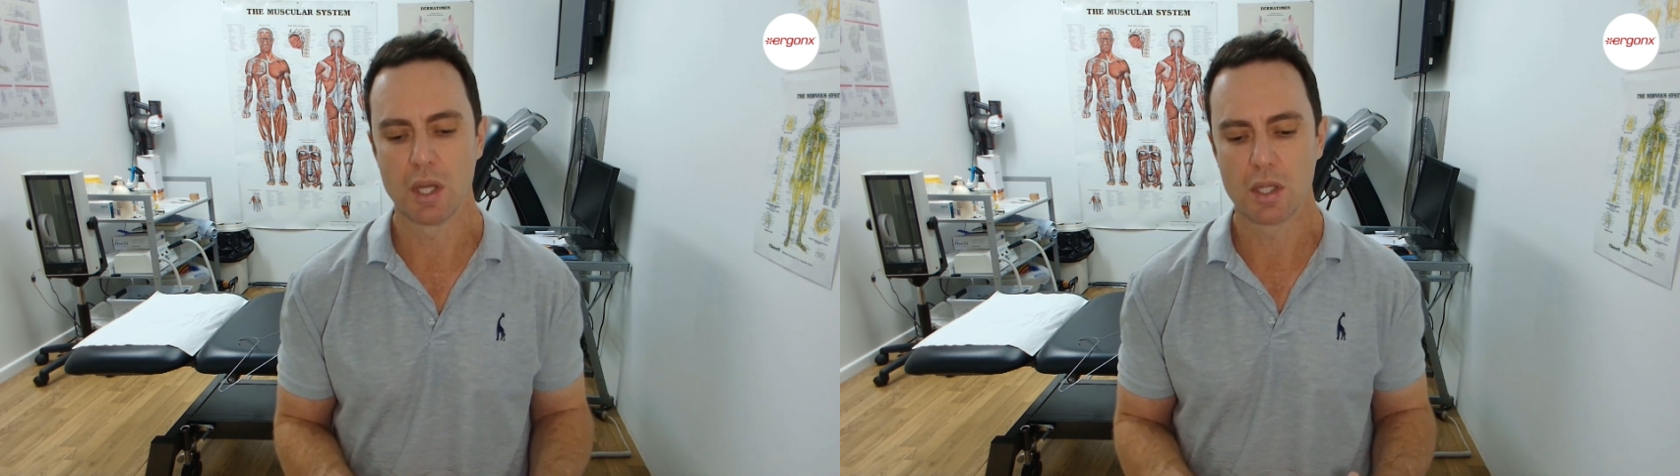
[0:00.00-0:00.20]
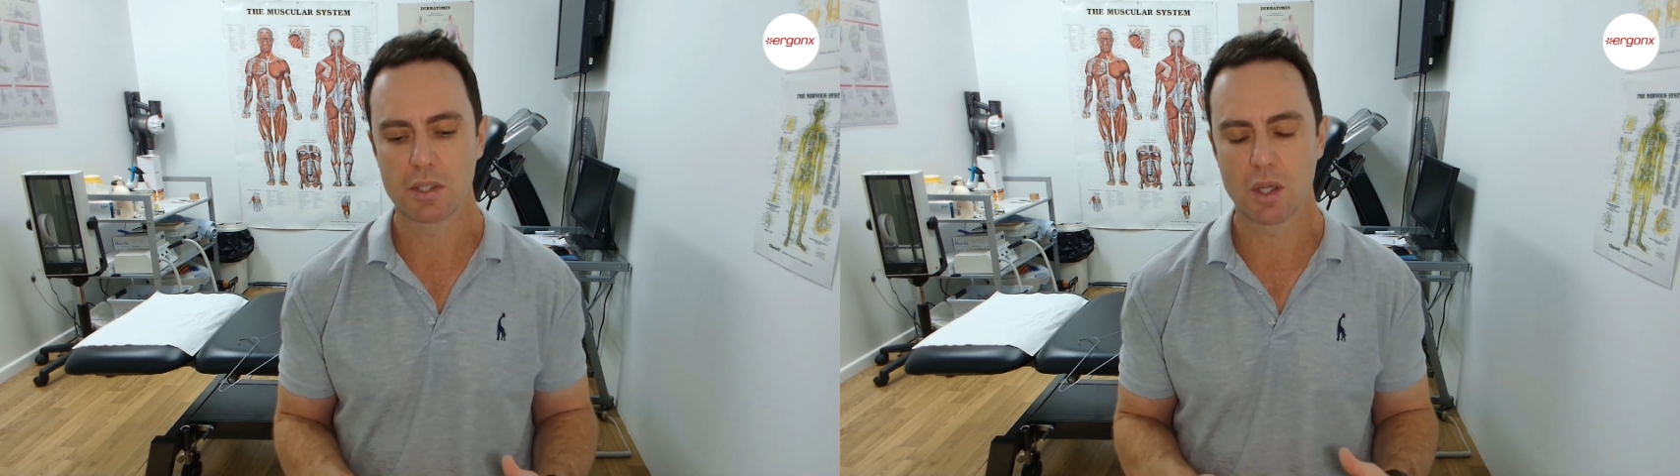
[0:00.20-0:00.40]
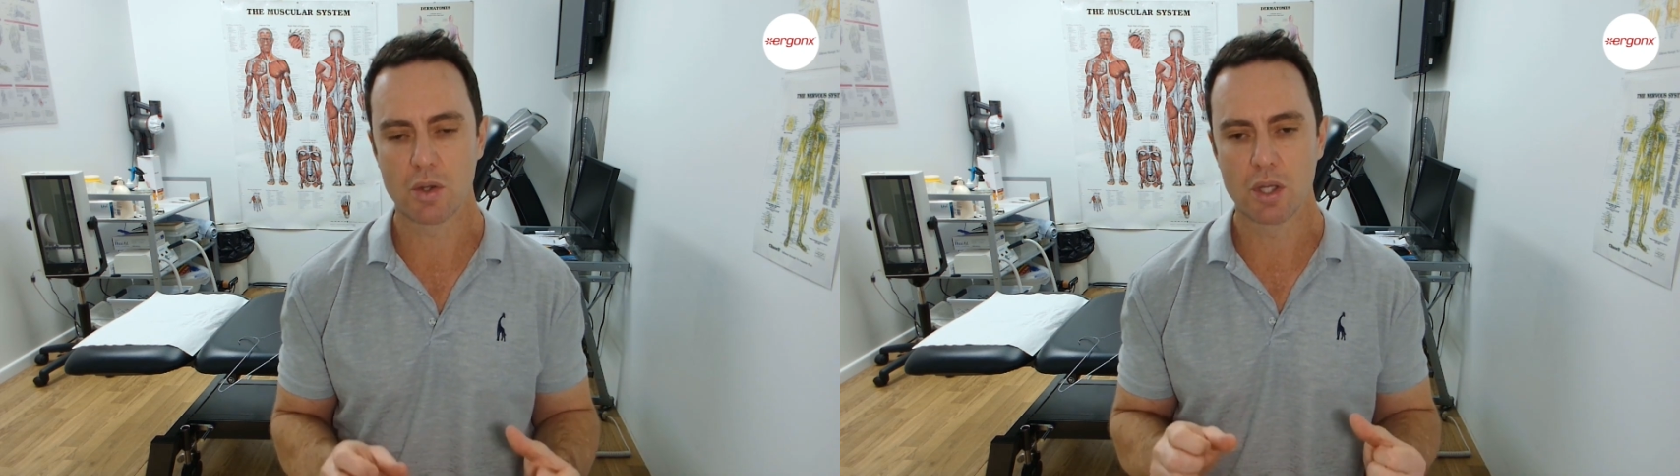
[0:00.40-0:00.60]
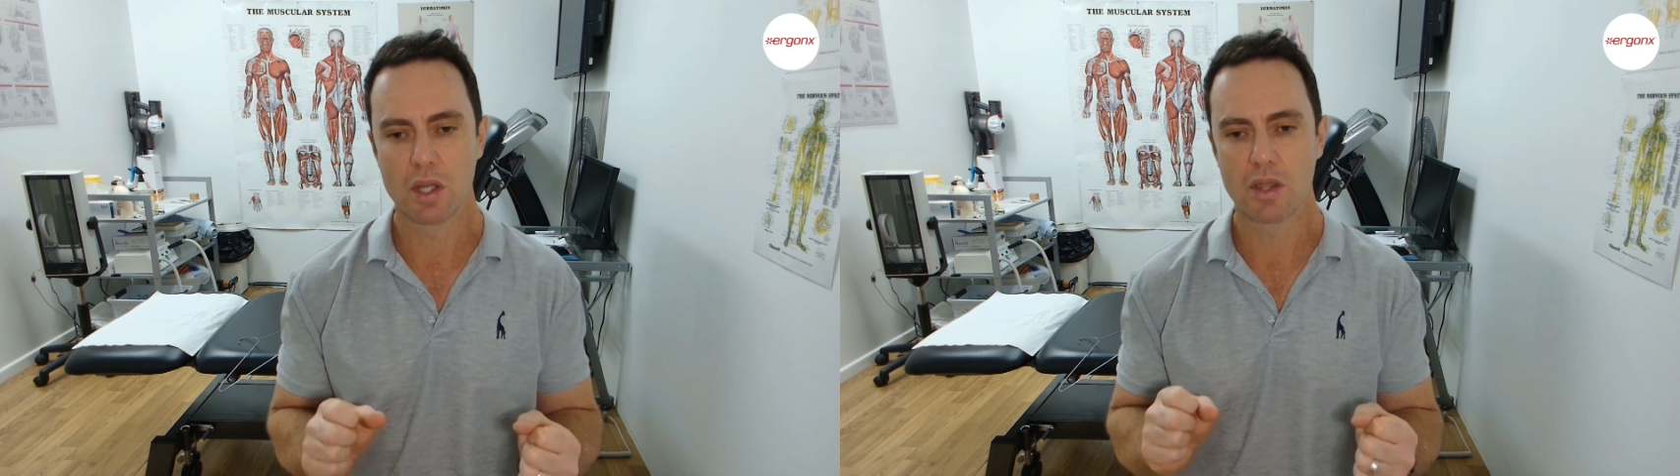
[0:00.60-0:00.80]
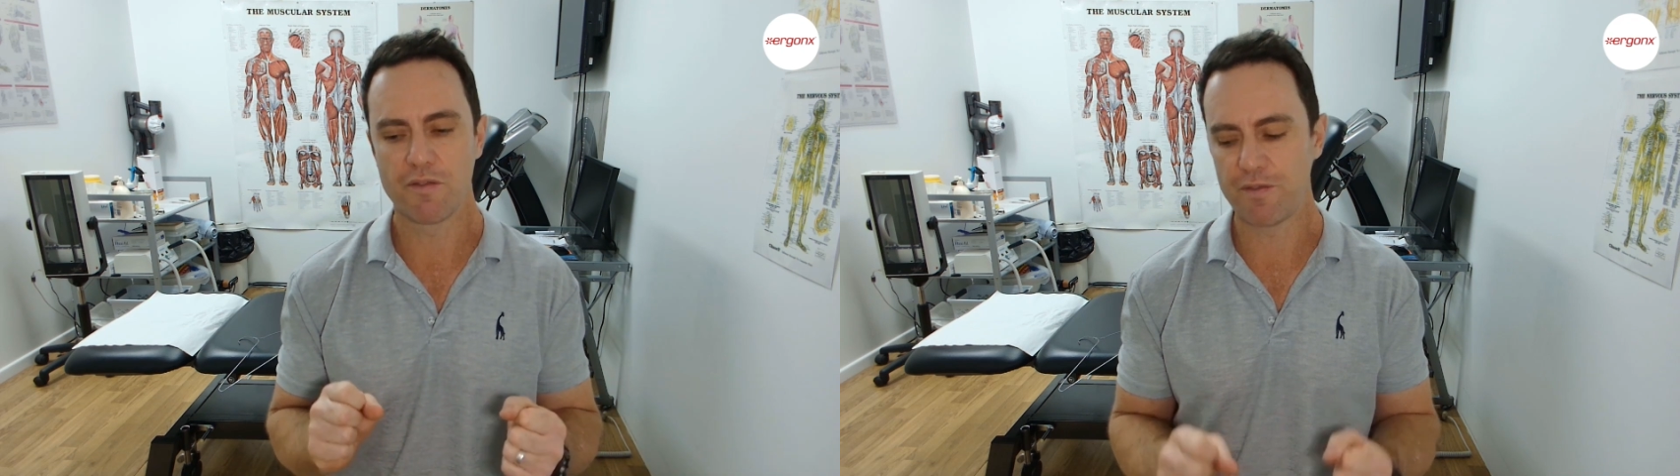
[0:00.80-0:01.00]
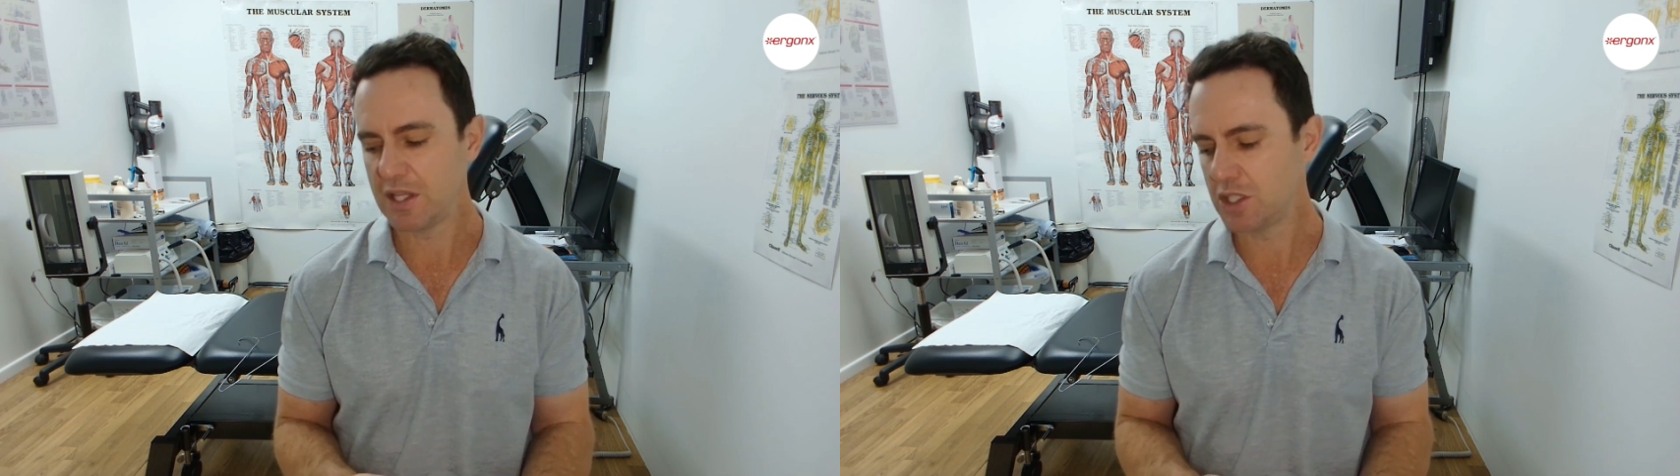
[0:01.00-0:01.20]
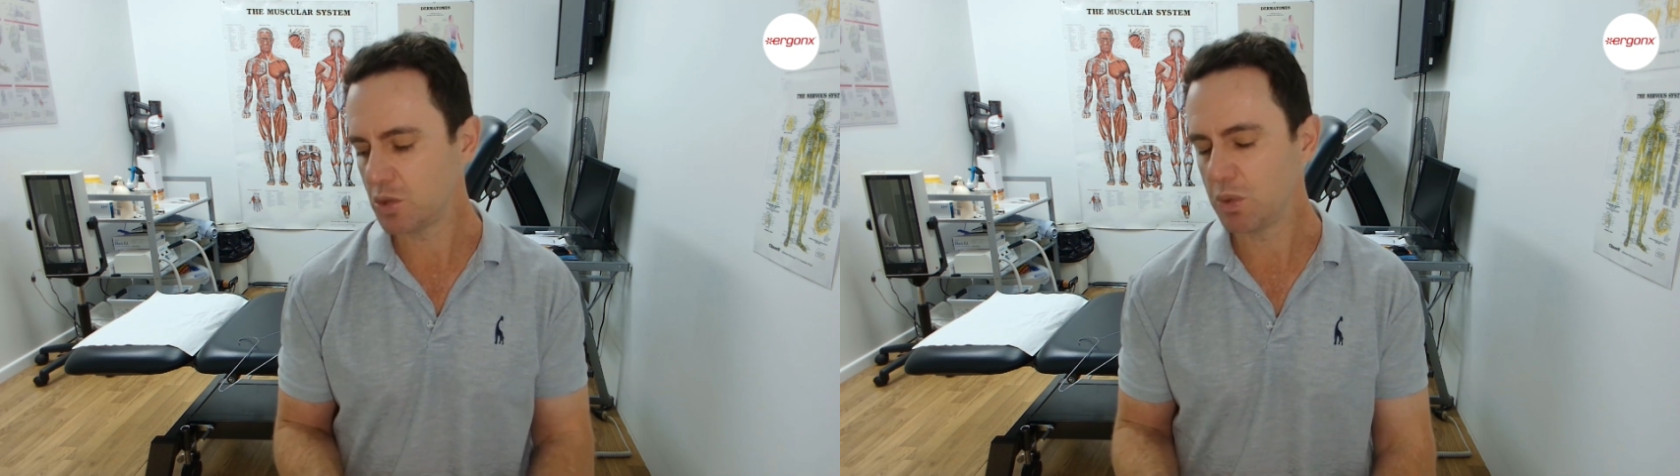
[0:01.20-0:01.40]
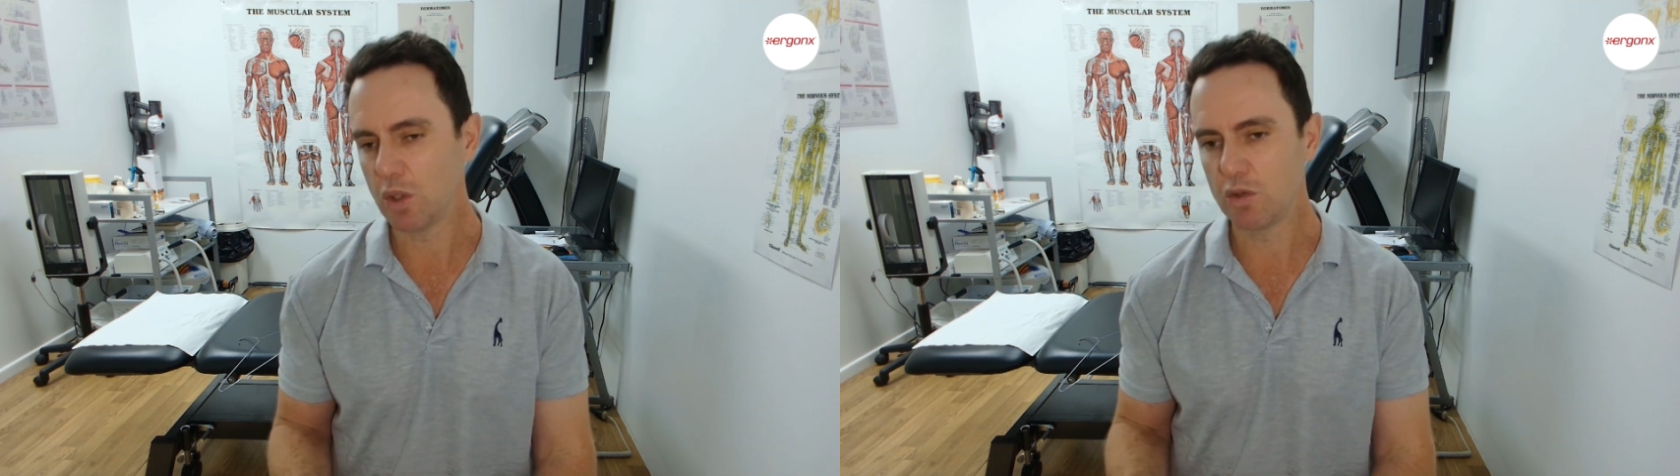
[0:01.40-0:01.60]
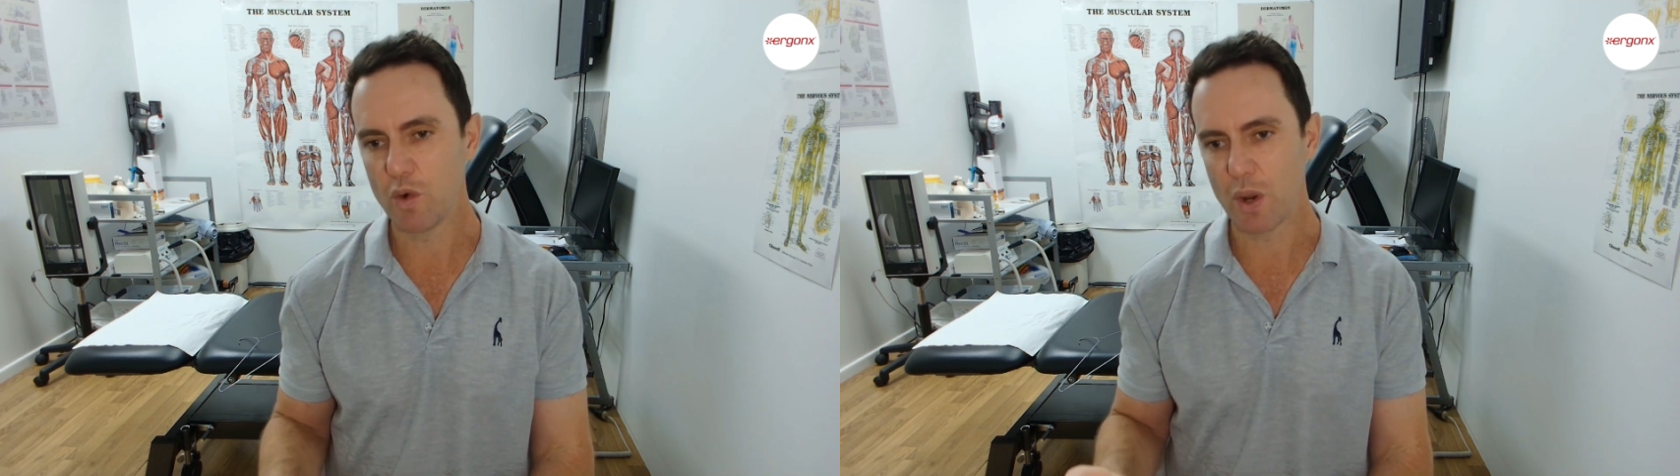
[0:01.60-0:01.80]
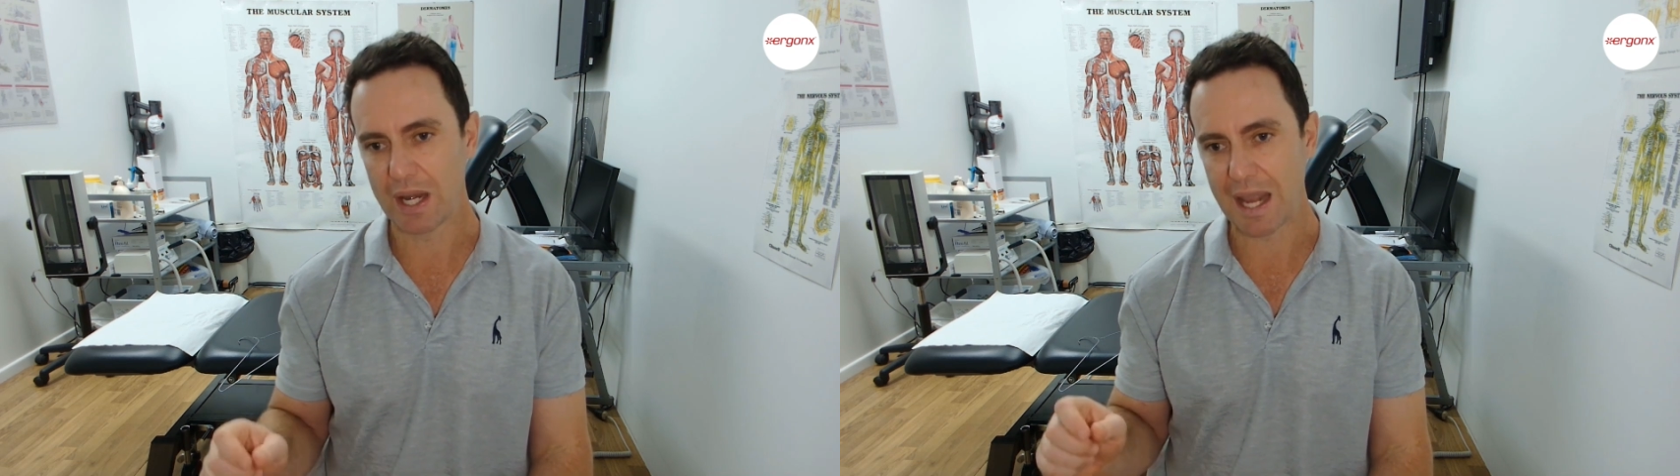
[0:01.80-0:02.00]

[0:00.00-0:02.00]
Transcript: So the features we look for in